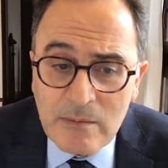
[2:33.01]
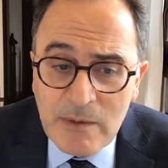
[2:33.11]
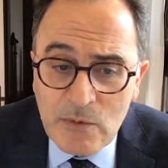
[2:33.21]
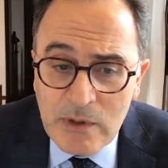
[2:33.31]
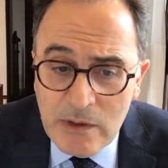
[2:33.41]

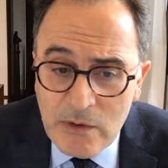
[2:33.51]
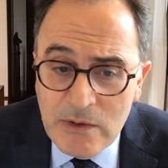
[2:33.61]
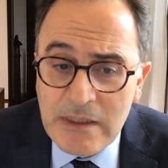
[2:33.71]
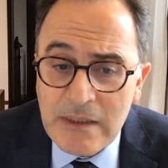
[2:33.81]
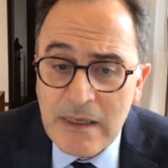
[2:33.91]
Mahmoud
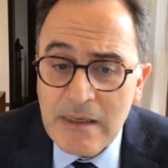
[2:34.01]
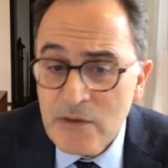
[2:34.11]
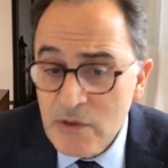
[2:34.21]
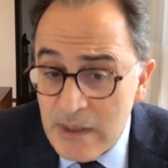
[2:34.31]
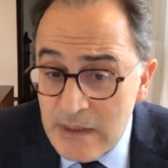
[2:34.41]
Lozi, an
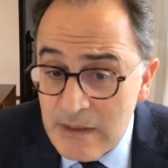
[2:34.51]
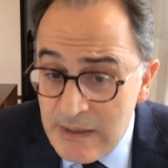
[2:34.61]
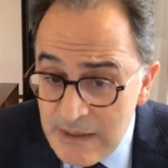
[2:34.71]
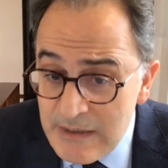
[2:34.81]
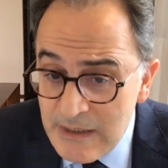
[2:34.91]
educator
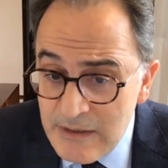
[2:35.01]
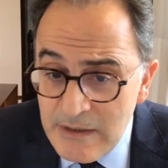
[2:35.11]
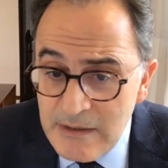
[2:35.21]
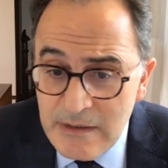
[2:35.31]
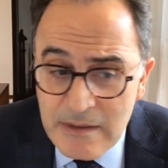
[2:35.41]
and an
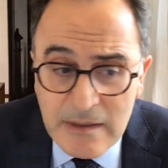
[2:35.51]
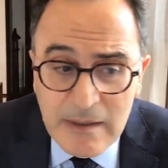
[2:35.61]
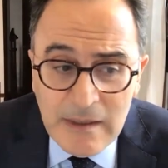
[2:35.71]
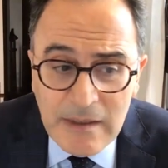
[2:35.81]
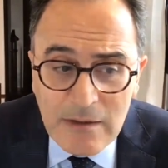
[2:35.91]
artist,
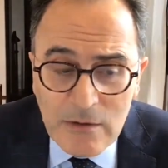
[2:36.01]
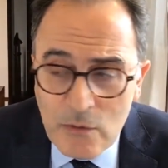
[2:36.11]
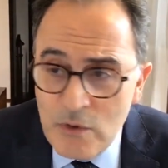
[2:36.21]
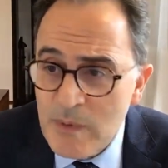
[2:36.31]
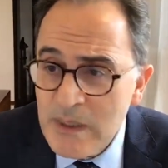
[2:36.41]

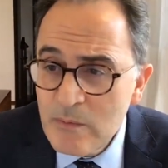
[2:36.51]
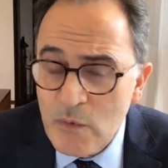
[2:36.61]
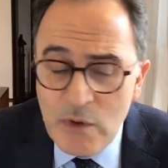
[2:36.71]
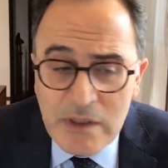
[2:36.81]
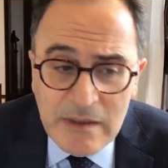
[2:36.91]
who spent
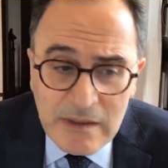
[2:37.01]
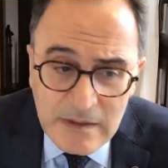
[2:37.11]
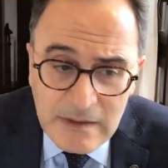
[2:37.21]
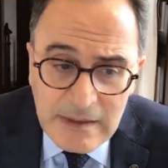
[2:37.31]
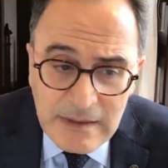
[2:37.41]
more than
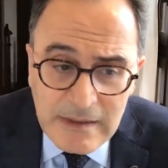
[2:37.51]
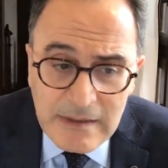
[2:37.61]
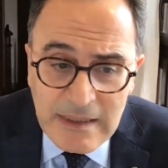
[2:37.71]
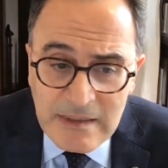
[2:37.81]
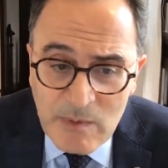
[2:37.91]
30
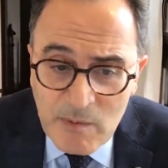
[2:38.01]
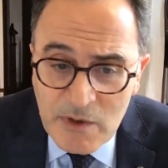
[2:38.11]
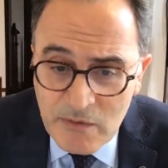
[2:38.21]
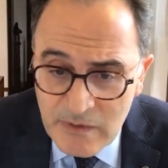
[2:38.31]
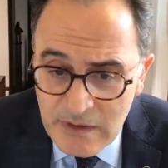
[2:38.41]
years as a
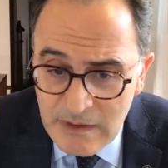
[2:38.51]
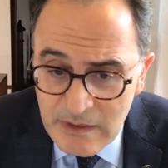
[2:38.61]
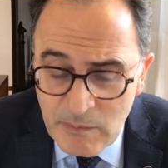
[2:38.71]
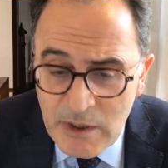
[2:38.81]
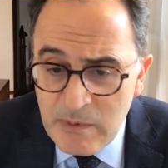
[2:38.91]
member of the
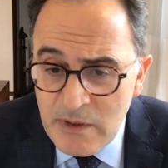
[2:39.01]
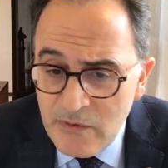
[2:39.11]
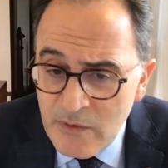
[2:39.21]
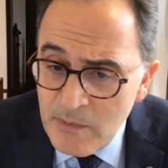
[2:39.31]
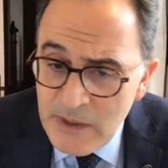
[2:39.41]
Department
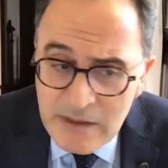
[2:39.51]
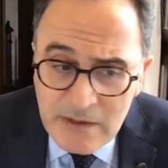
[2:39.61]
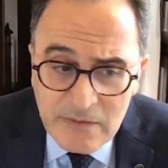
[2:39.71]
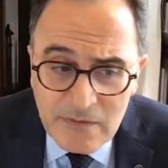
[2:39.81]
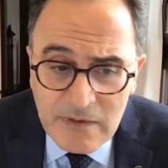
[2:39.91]
of
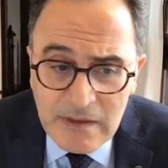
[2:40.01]
Comparative